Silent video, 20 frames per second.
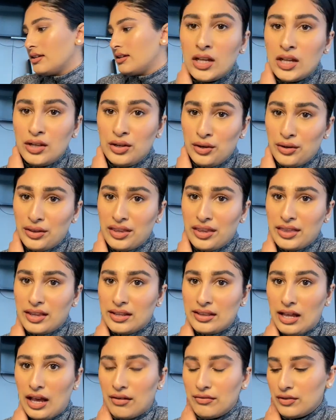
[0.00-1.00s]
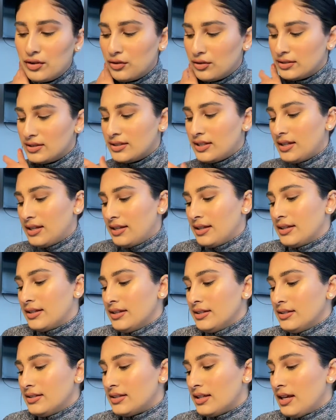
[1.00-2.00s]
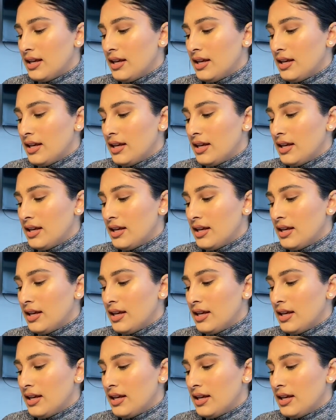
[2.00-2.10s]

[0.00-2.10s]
Another thing that I've noticed is